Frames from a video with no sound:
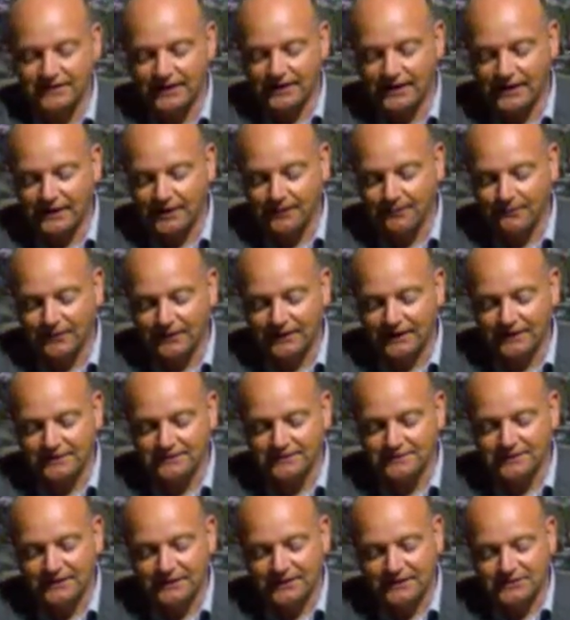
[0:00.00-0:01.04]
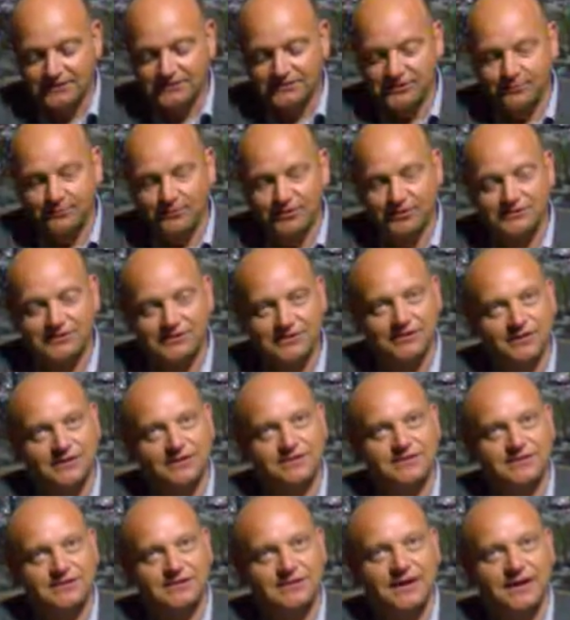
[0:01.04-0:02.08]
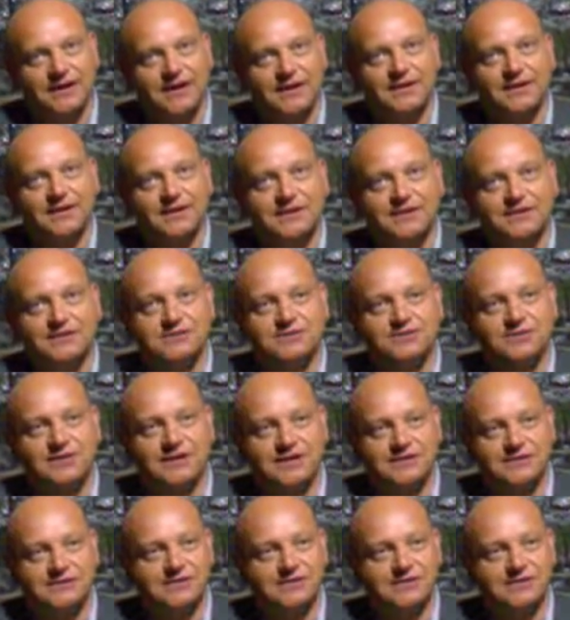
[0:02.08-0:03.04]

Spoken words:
And similar to the London Eye, it's